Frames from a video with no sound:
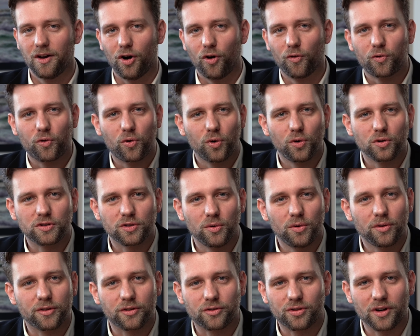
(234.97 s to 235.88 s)
Of course,
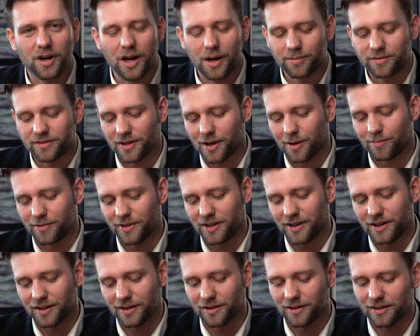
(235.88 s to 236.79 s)
all the traps are
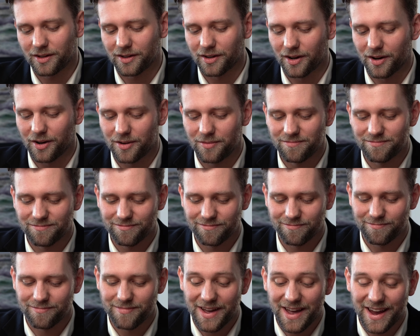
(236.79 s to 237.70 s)
being,
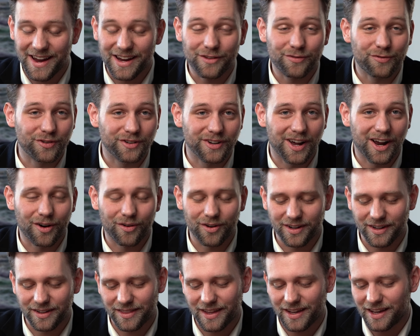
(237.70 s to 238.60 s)
made for
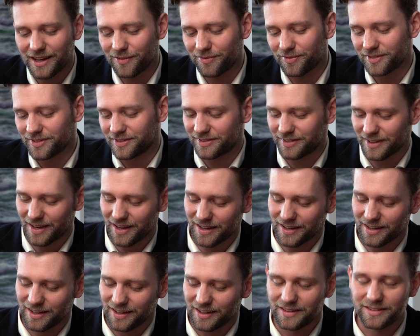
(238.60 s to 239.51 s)
Nara. They even
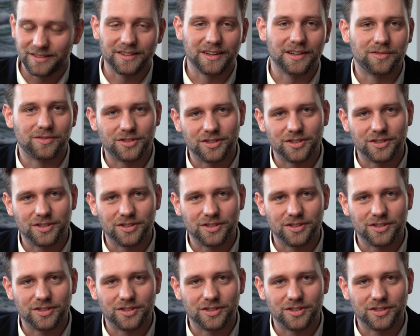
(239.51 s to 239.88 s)
say, safe